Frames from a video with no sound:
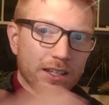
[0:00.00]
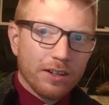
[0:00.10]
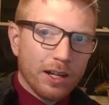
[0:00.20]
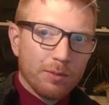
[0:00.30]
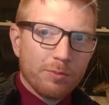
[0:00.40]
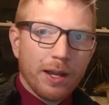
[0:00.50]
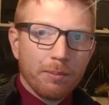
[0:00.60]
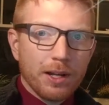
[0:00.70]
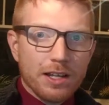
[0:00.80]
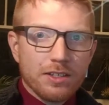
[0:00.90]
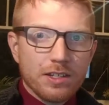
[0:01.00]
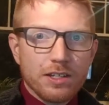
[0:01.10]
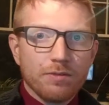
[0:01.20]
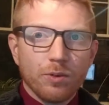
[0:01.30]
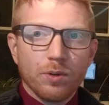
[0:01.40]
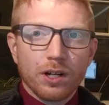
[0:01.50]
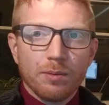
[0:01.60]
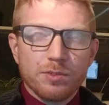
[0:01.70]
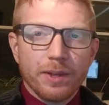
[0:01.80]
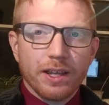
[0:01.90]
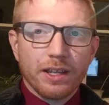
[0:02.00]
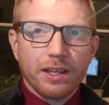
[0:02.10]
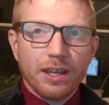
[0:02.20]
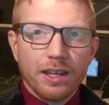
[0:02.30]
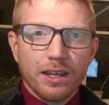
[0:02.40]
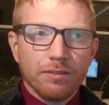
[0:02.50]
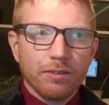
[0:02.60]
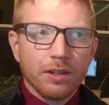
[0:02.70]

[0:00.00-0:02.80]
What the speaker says: either comes back positive or comes back negative.